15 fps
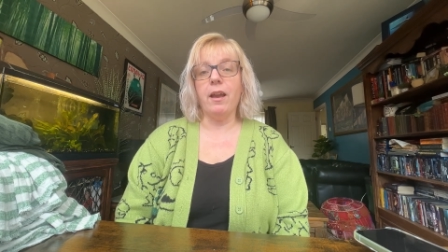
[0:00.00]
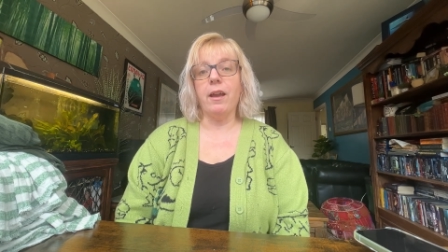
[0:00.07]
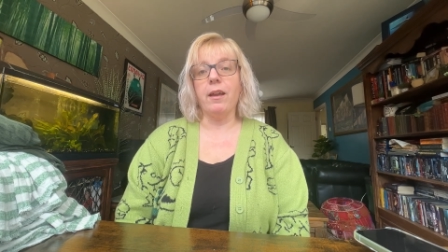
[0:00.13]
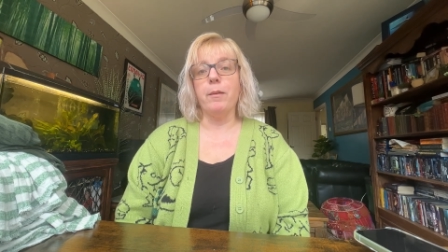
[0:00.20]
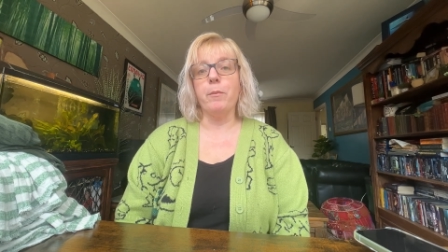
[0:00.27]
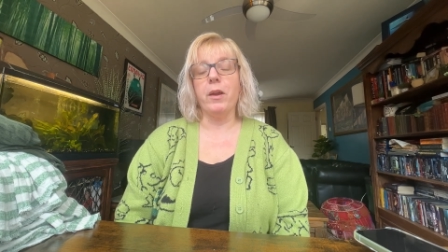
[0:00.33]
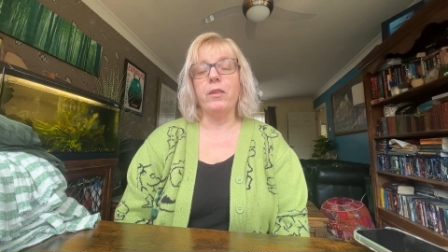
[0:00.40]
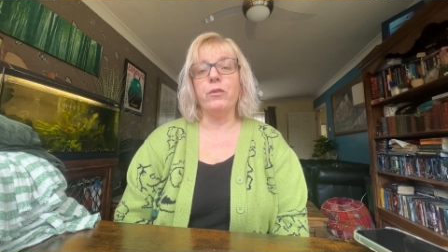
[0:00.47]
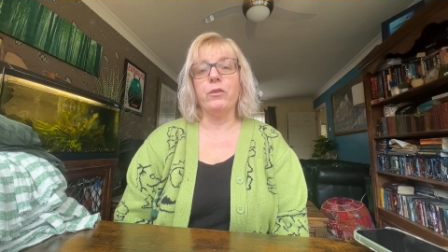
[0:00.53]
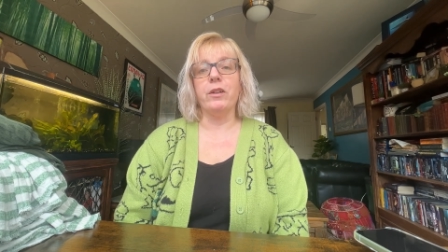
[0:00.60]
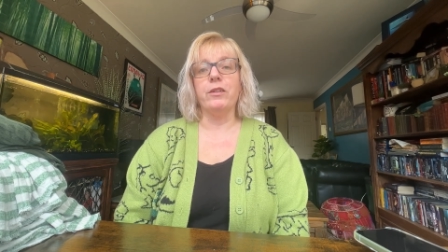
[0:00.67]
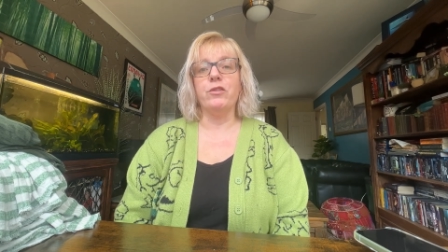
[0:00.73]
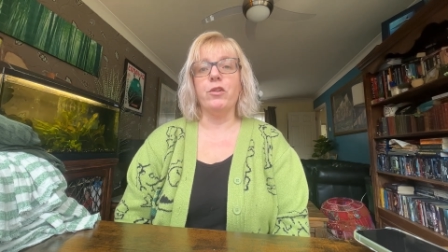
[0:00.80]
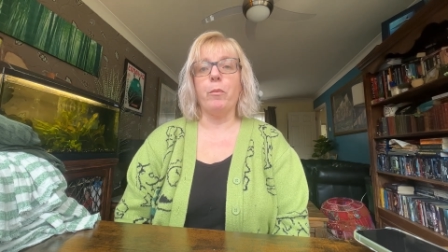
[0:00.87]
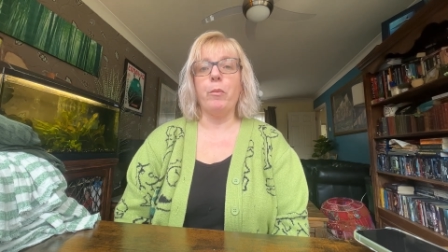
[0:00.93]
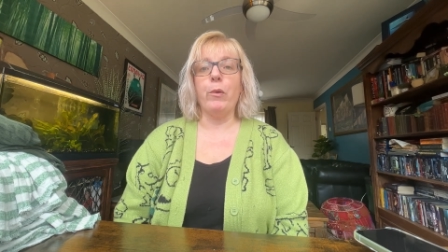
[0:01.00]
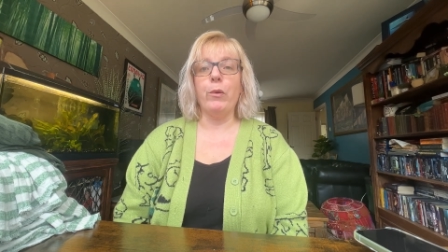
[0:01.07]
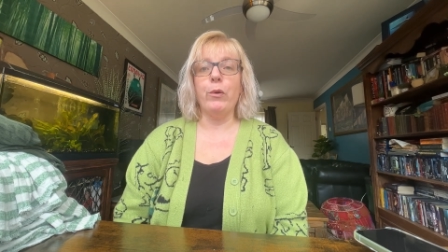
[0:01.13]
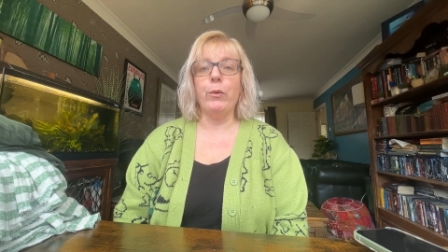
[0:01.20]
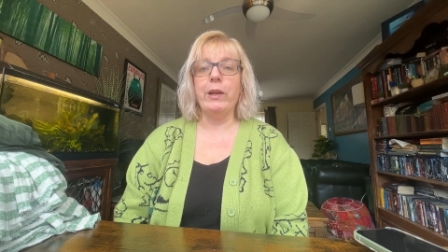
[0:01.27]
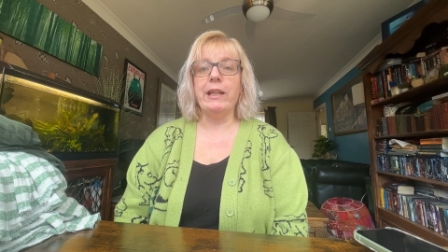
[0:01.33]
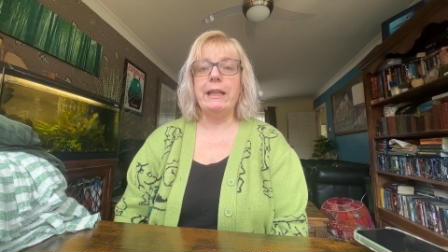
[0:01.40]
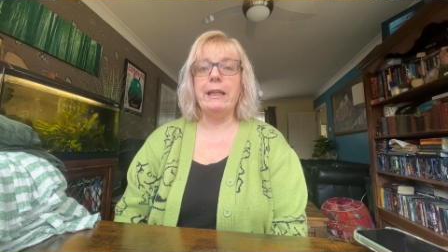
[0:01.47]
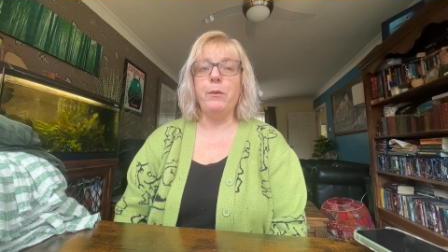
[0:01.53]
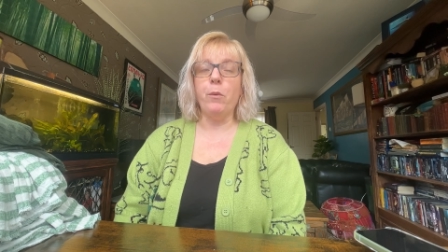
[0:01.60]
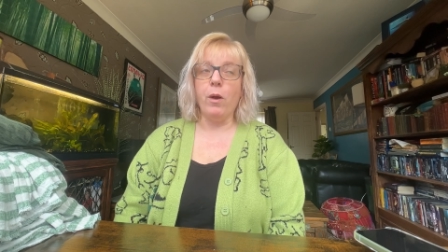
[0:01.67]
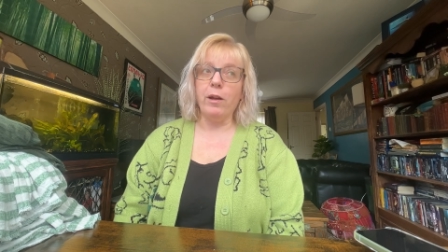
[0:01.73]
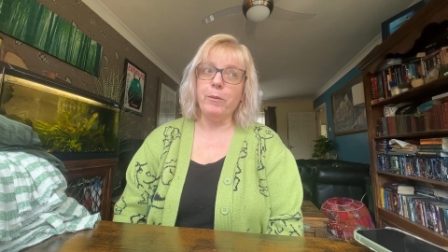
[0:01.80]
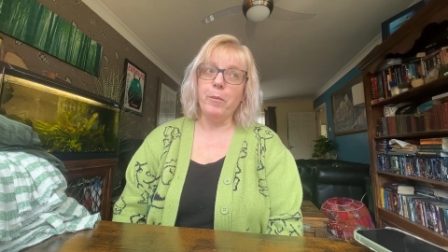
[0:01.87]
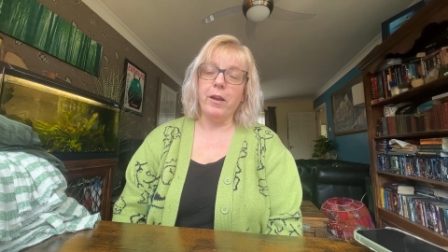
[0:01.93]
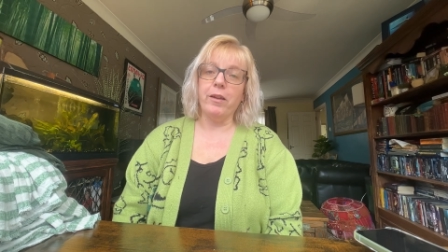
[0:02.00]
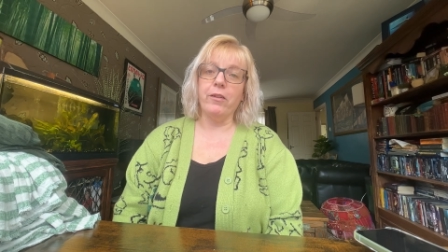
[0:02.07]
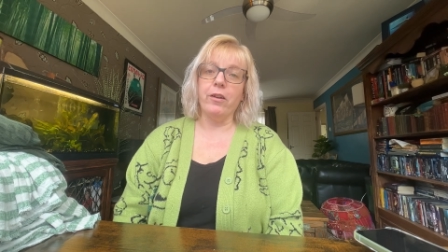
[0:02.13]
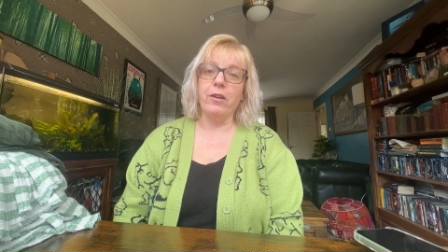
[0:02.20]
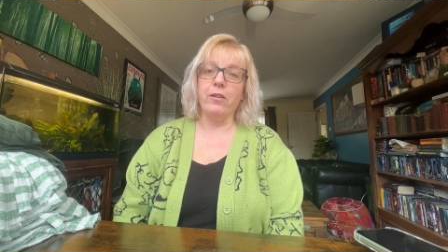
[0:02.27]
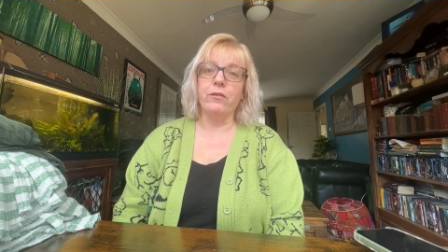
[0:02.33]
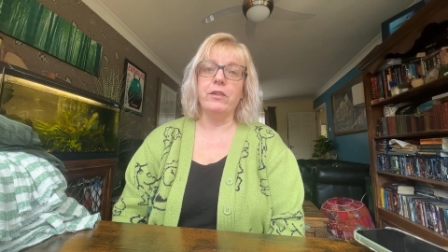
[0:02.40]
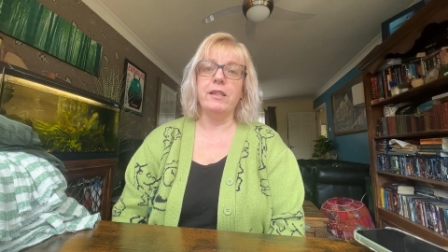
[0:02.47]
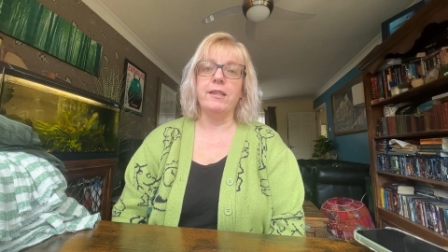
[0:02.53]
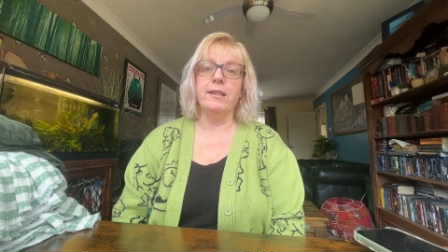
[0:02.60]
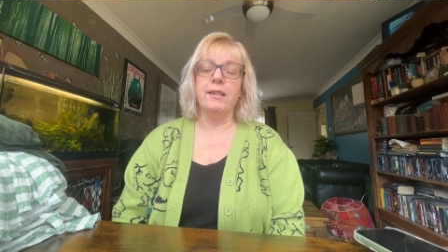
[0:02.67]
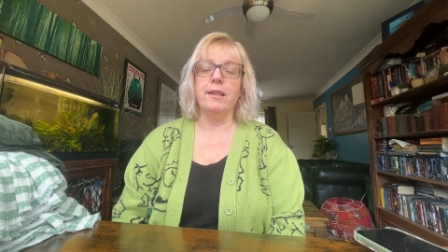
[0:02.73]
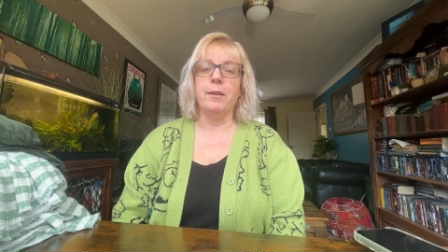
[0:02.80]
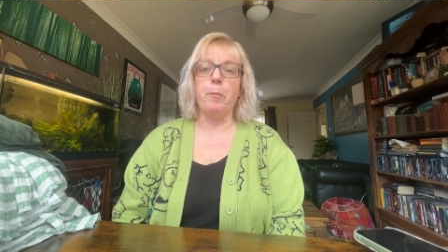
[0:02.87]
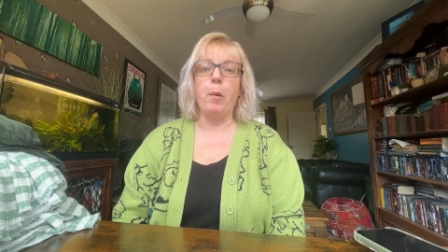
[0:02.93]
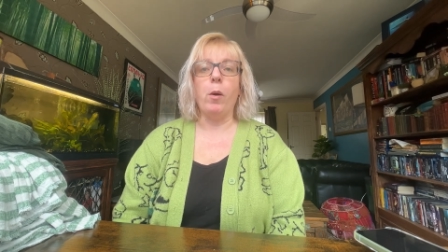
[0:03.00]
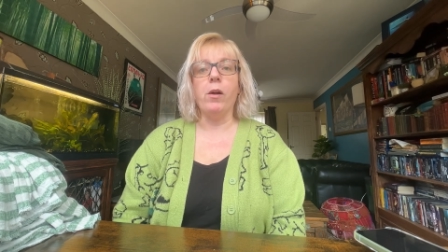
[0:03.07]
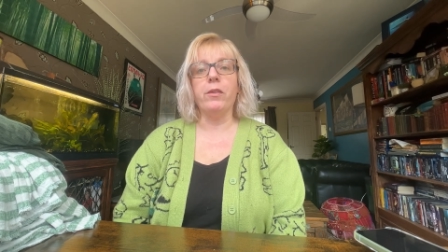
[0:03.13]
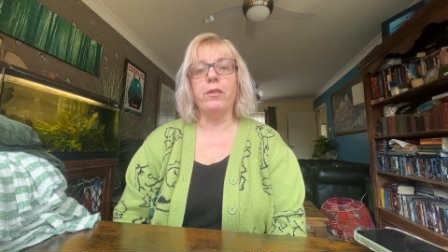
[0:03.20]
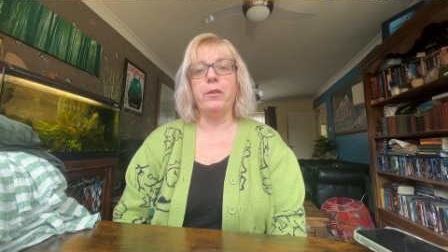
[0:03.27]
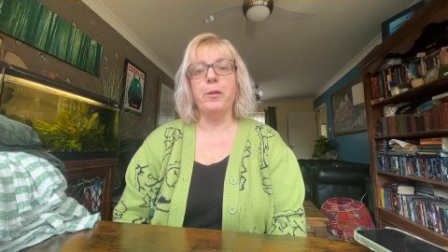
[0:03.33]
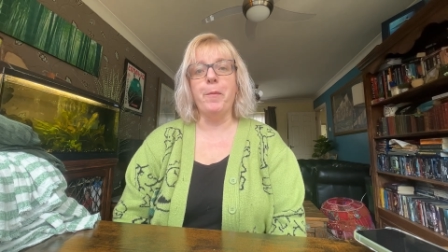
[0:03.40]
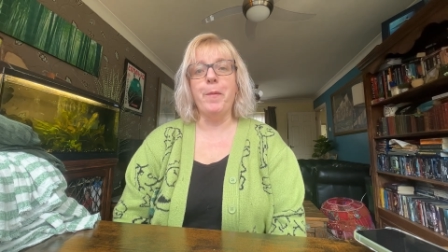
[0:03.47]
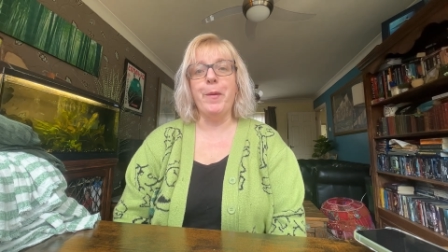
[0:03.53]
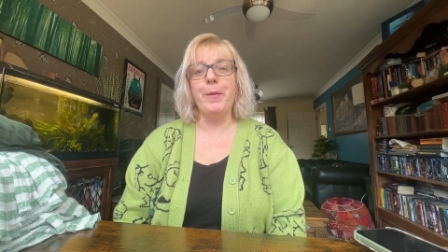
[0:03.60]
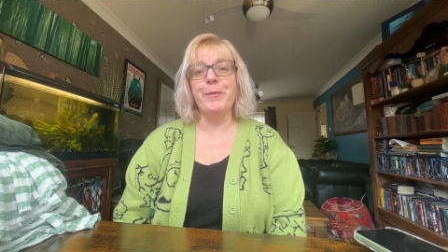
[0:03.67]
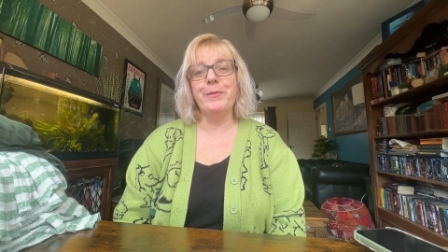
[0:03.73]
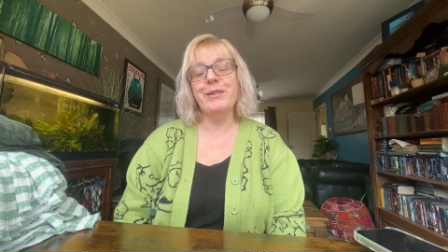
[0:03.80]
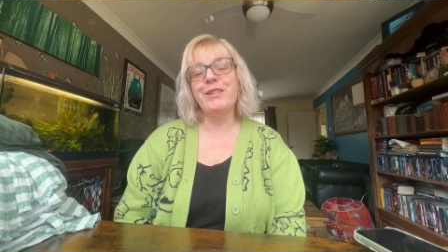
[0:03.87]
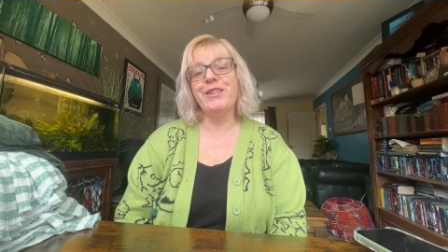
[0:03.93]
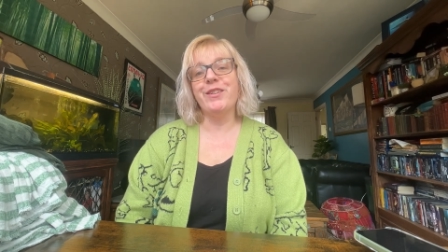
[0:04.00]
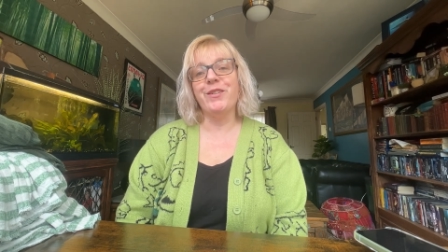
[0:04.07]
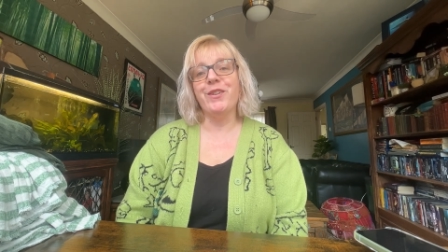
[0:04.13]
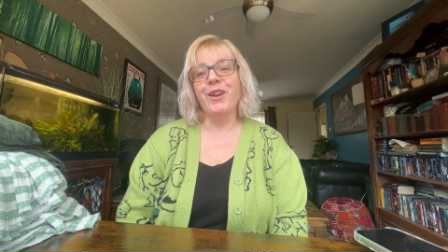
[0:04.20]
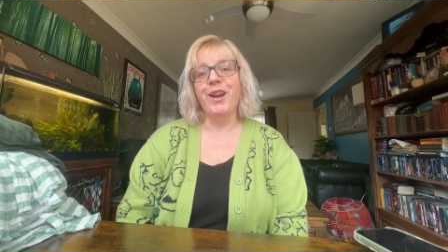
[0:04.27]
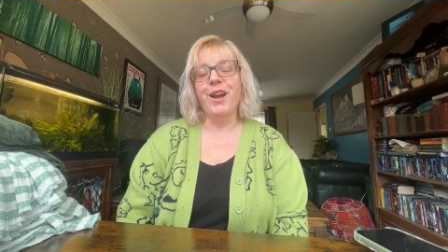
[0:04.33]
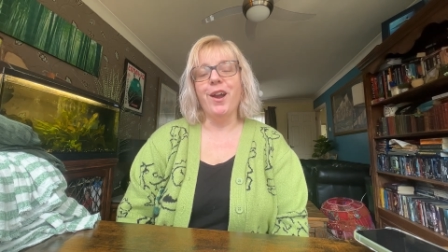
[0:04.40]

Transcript: I thought I'd jump on quickly while my other half is in the bath at the moment, so